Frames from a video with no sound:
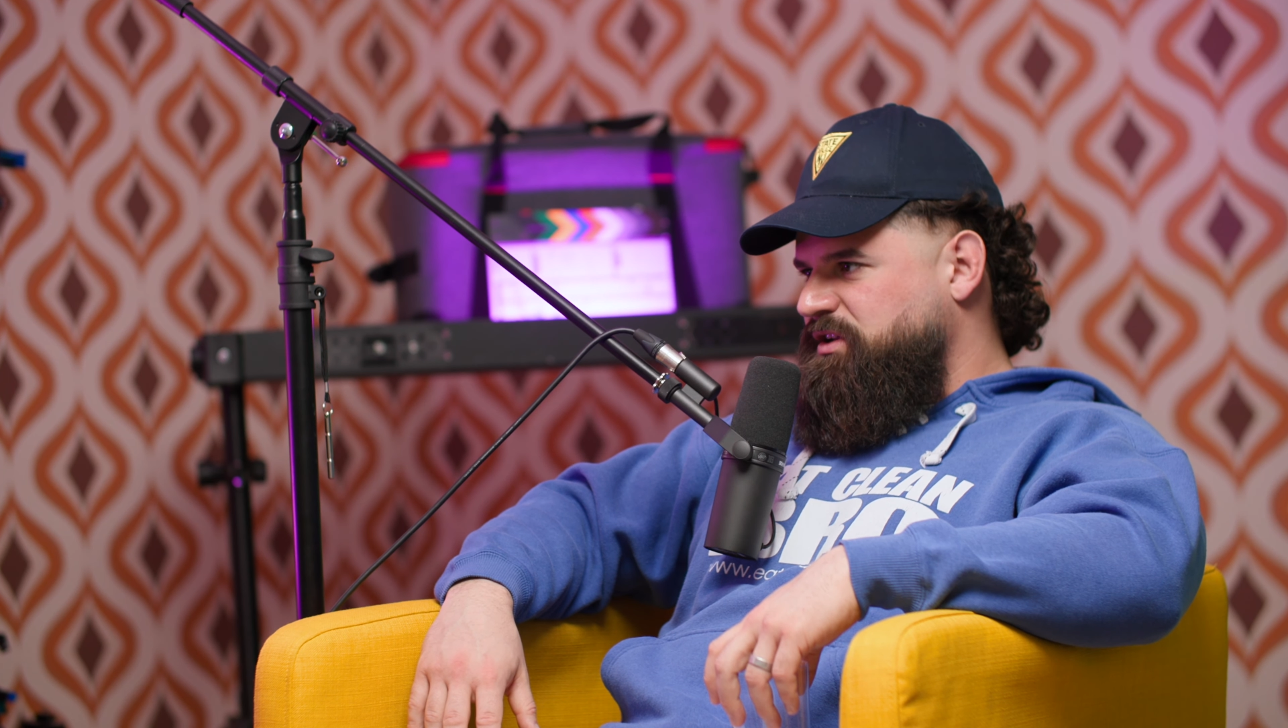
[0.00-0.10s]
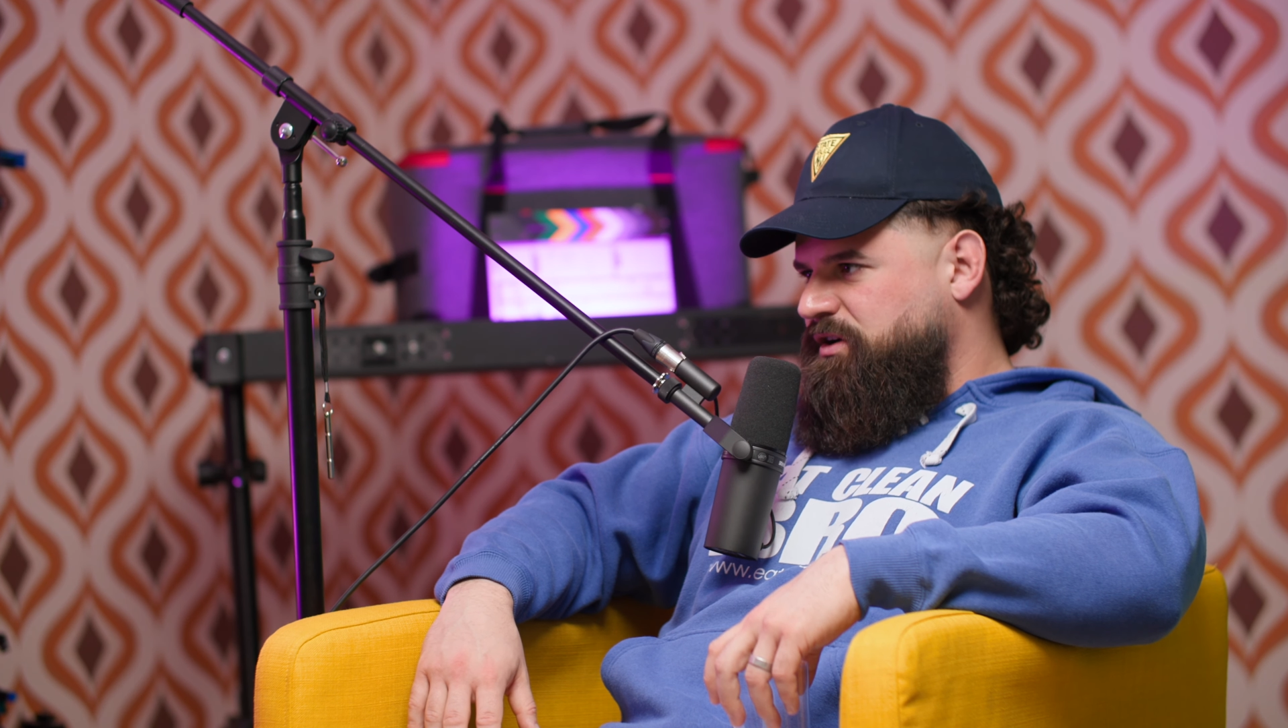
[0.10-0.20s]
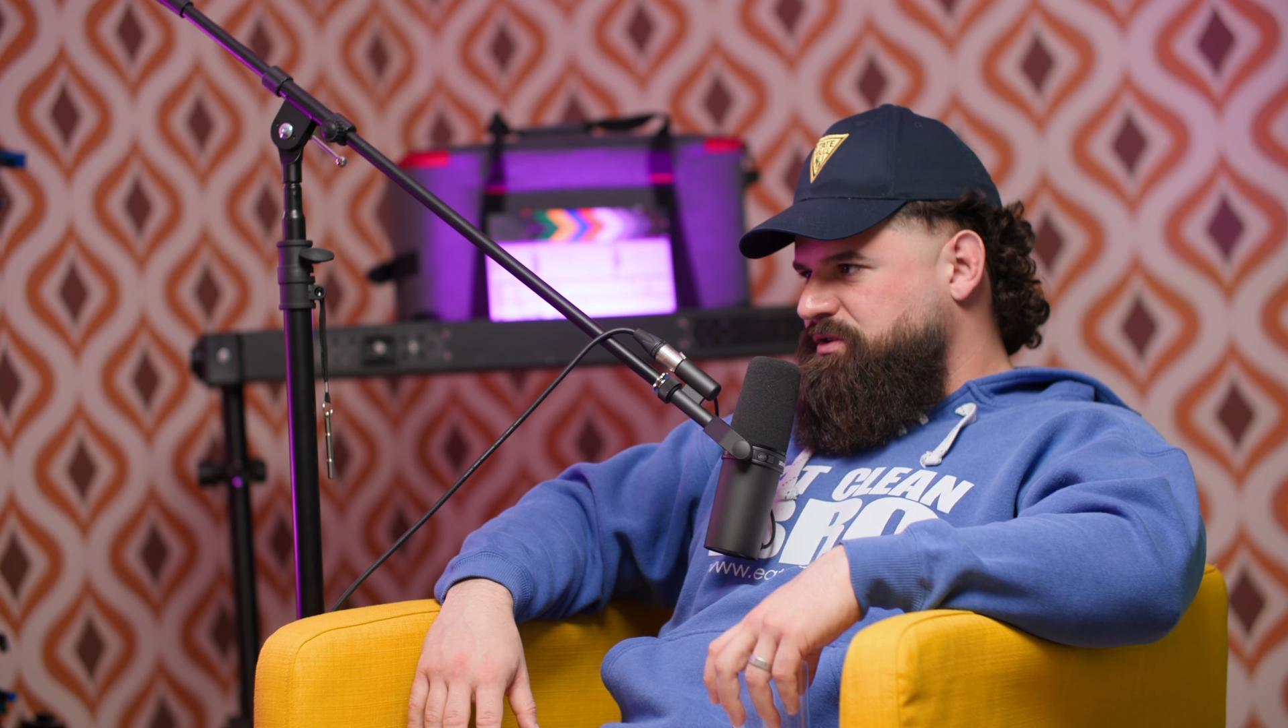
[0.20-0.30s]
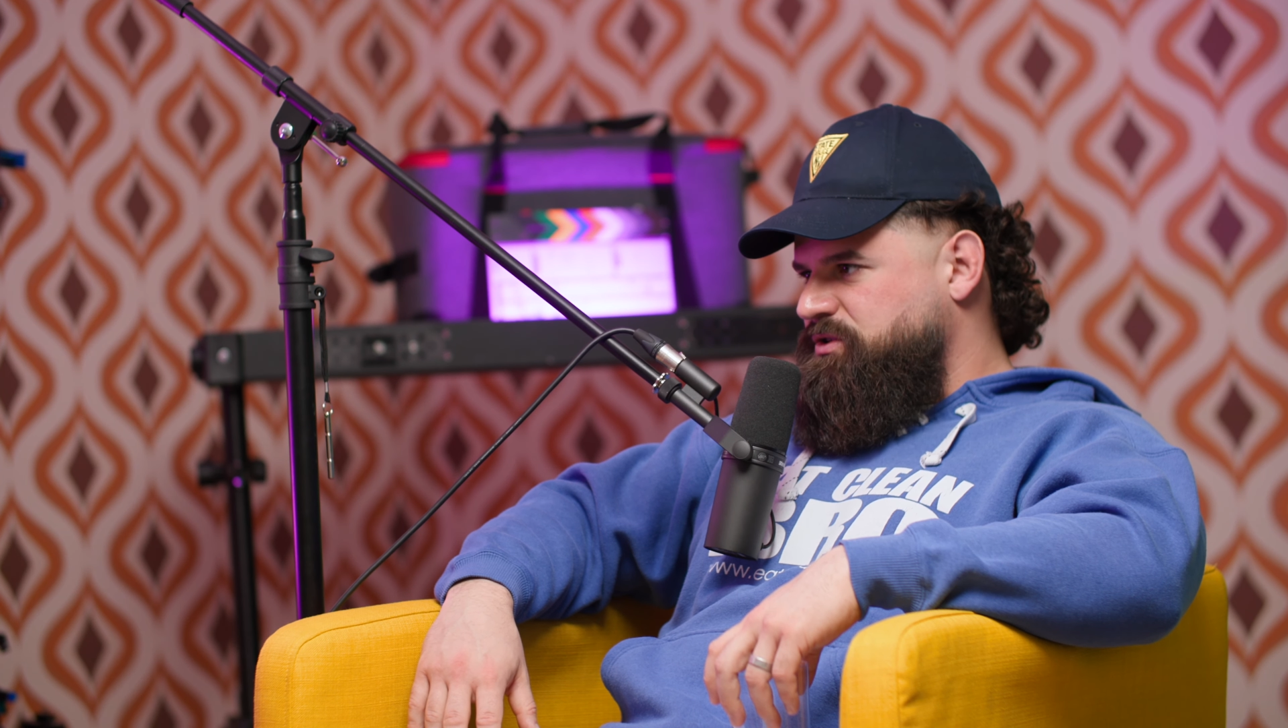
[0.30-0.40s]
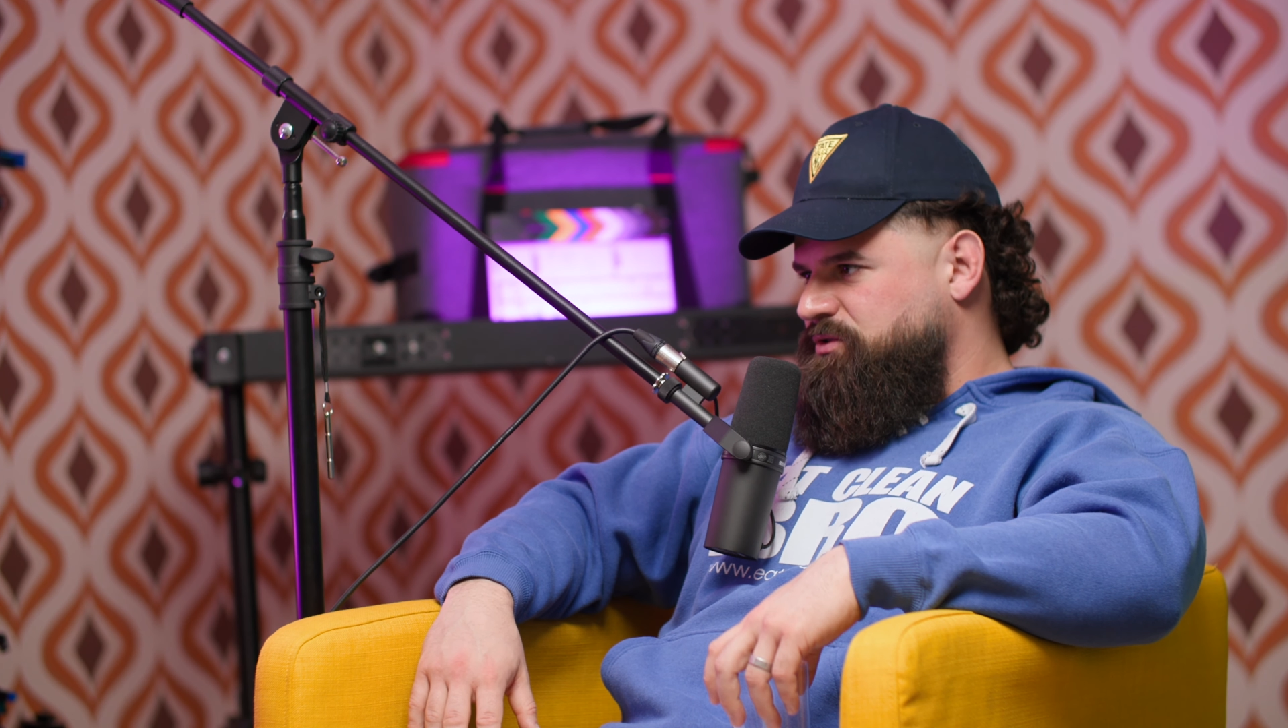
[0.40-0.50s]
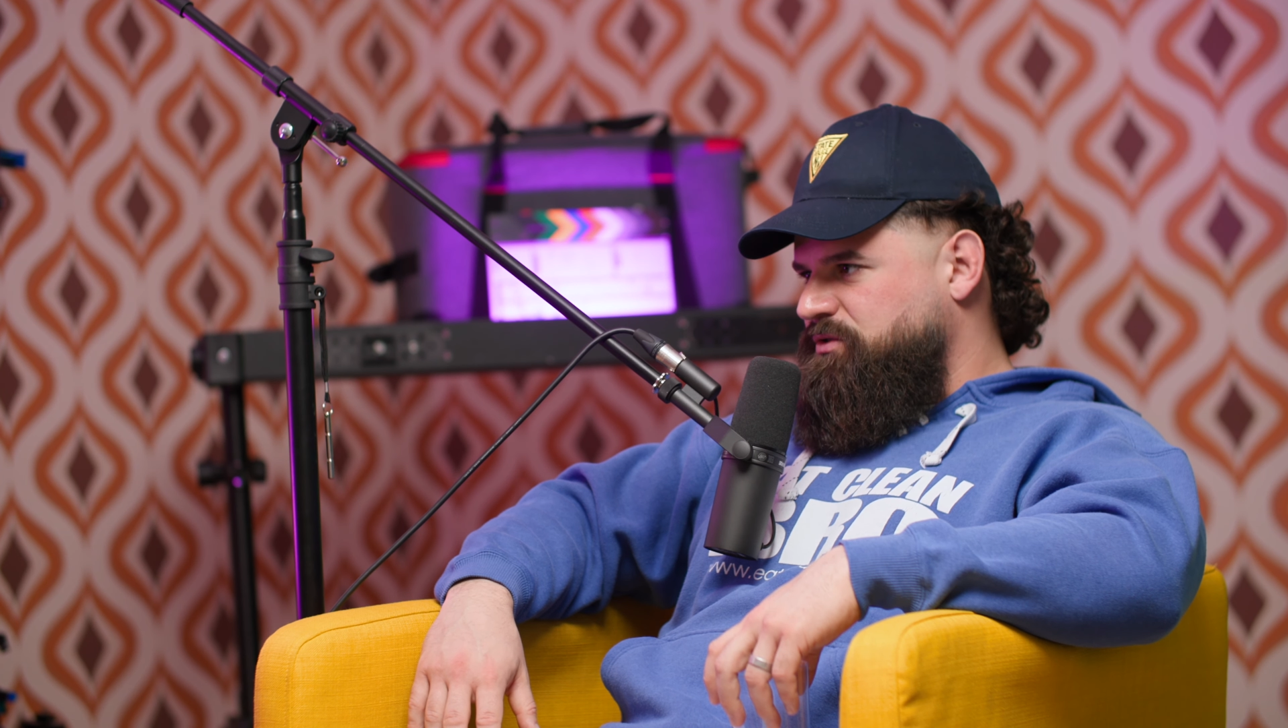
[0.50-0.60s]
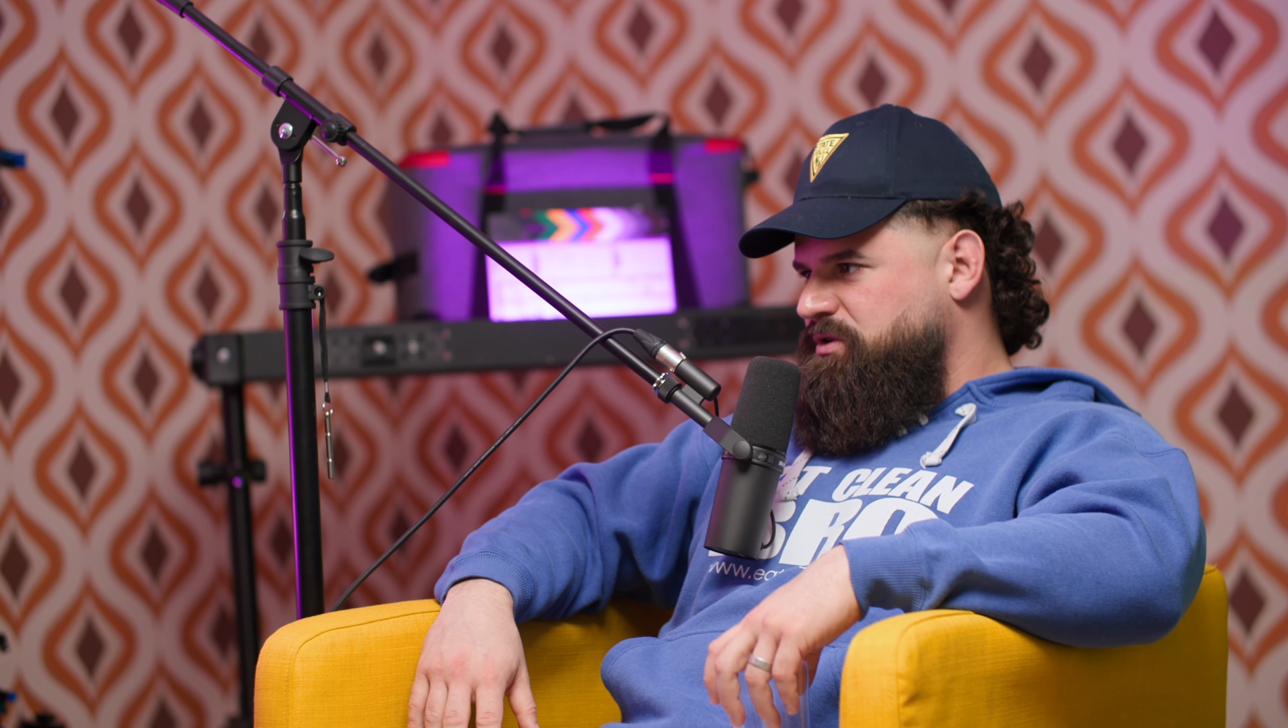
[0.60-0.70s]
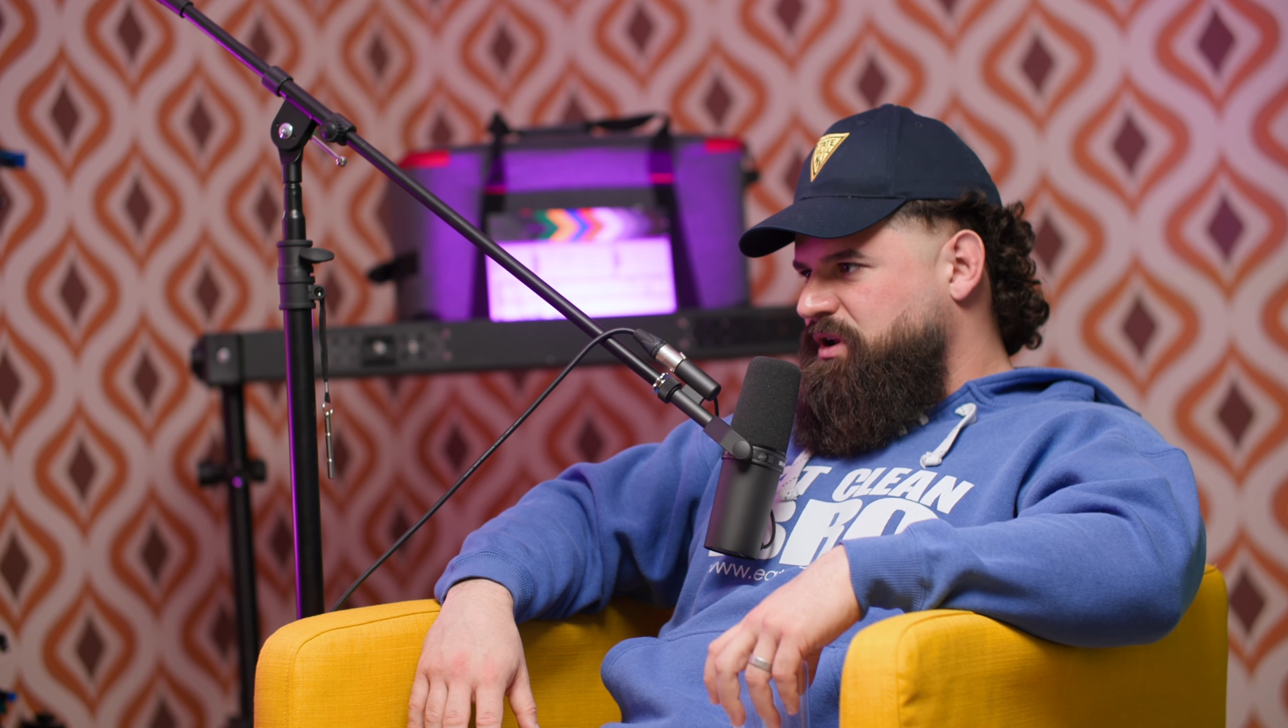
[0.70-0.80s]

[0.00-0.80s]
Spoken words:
years, dude.